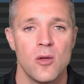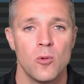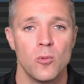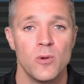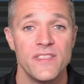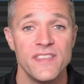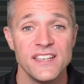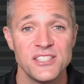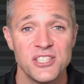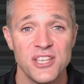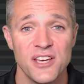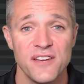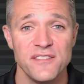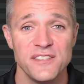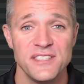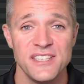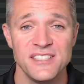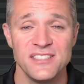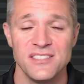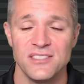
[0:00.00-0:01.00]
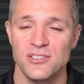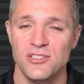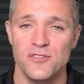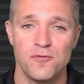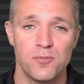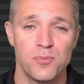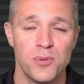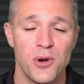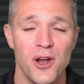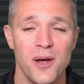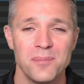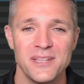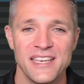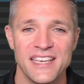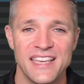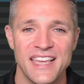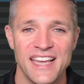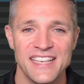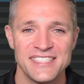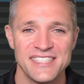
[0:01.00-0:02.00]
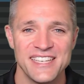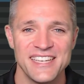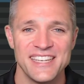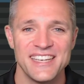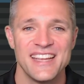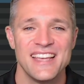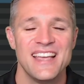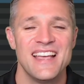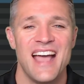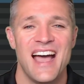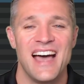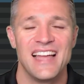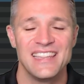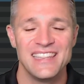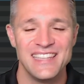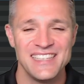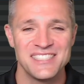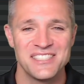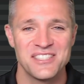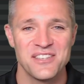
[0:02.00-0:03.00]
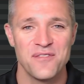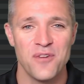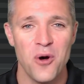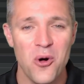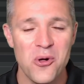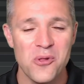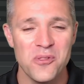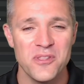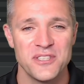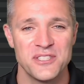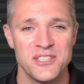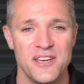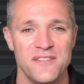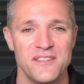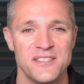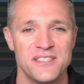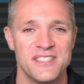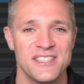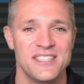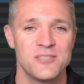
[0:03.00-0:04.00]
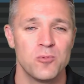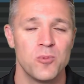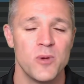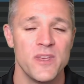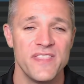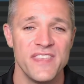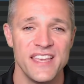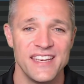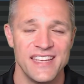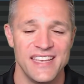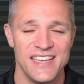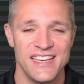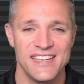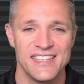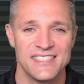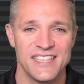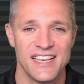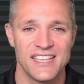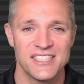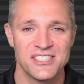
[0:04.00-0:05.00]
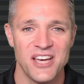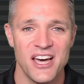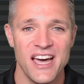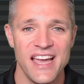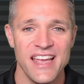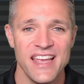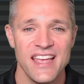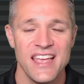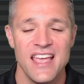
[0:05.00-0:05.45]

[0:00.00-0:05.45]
Within services, you've probably guessed it, a list of all the services within ESXi